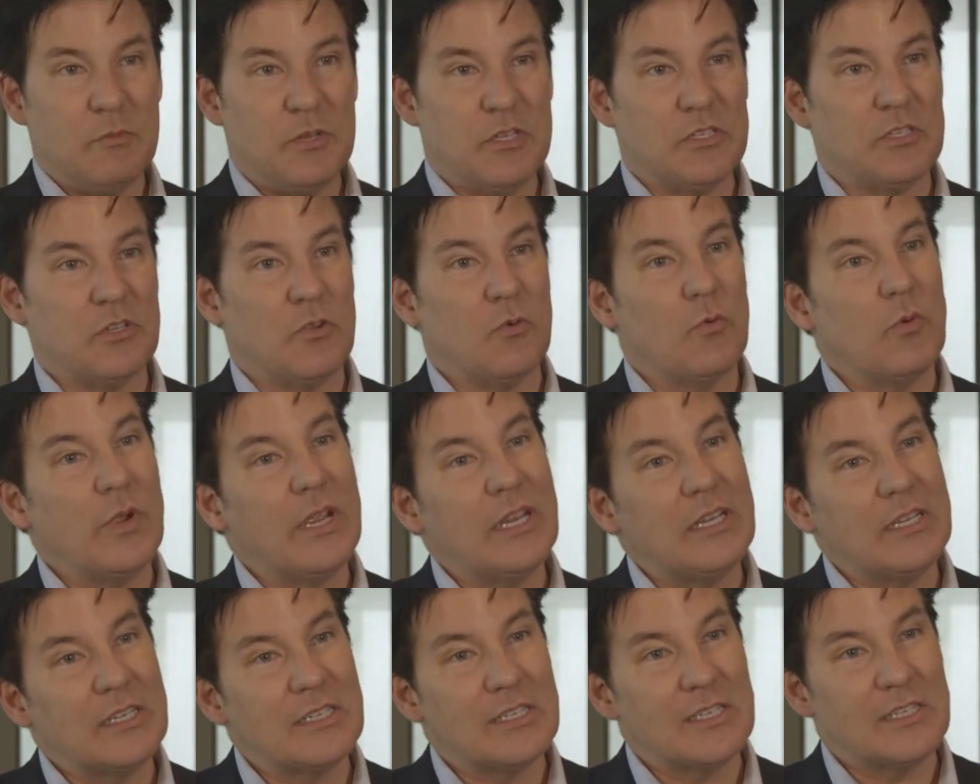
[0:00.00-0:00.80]
because their
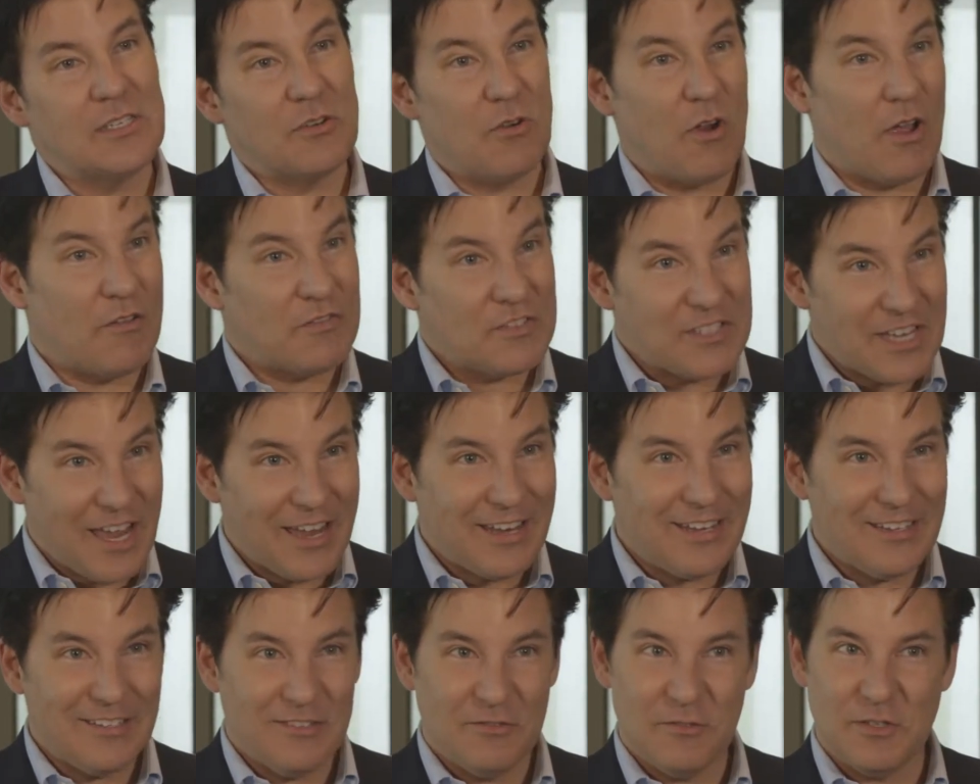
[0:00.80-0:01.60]
weaknesses are
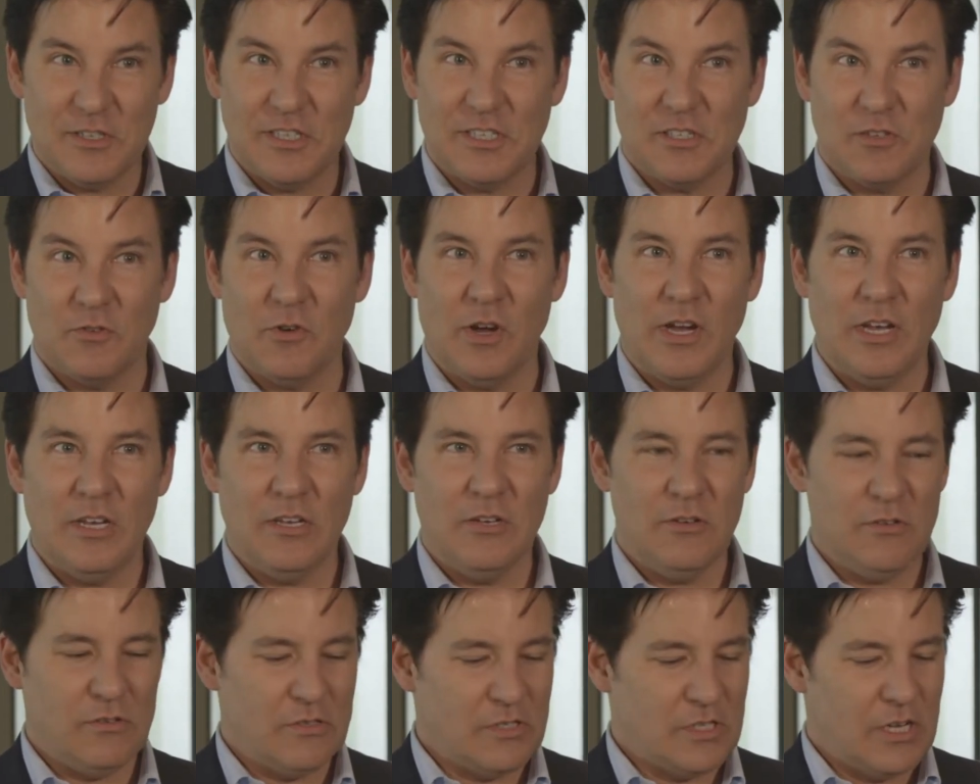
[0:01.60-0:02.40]
offset, which is great
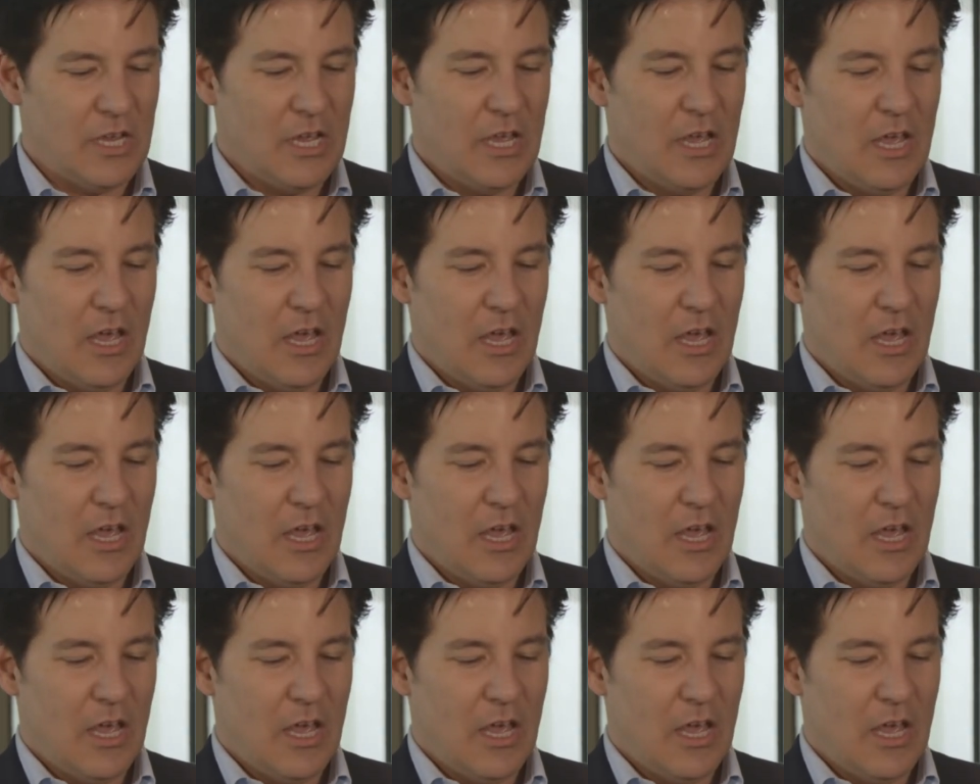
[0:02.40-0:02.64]
news.